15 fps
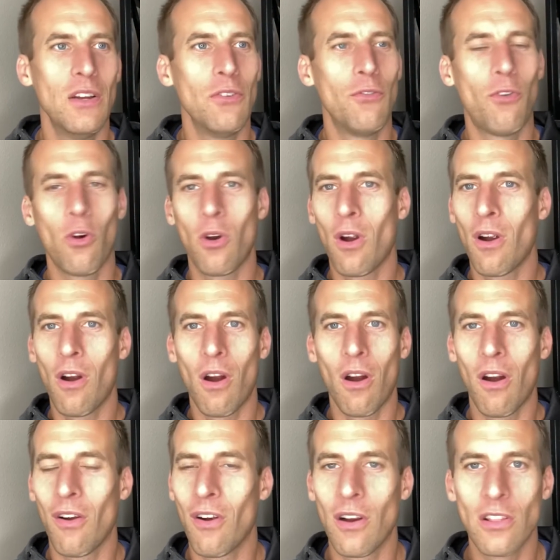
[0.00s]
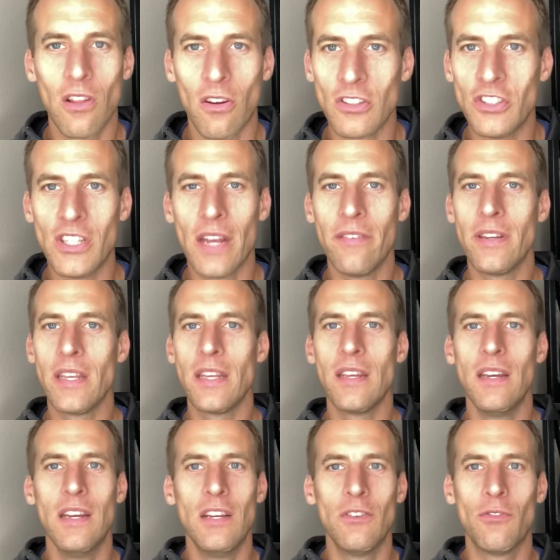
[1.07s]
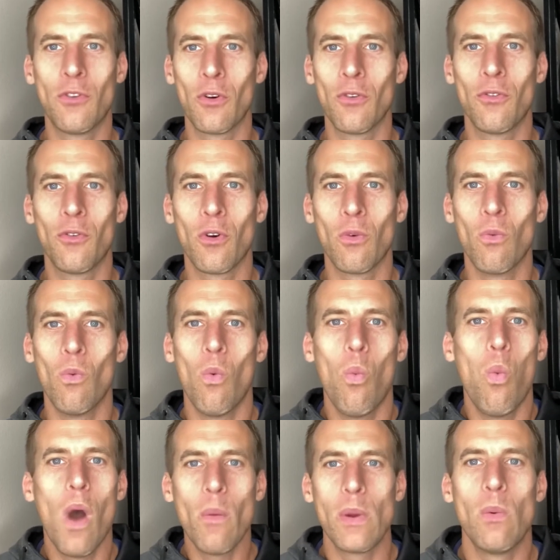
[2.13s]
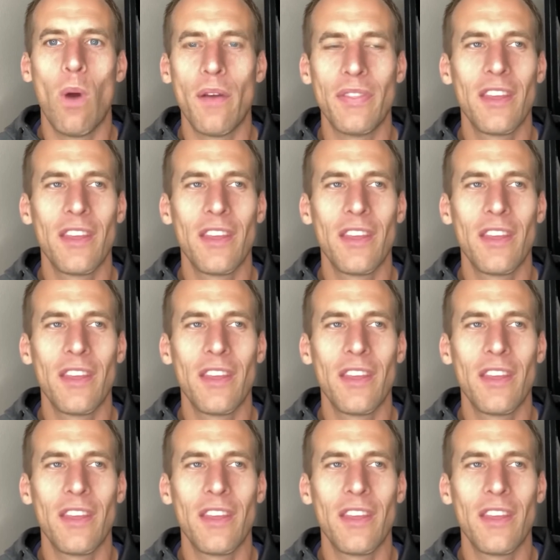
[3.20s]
for our, our, our longevity, for, for what we want.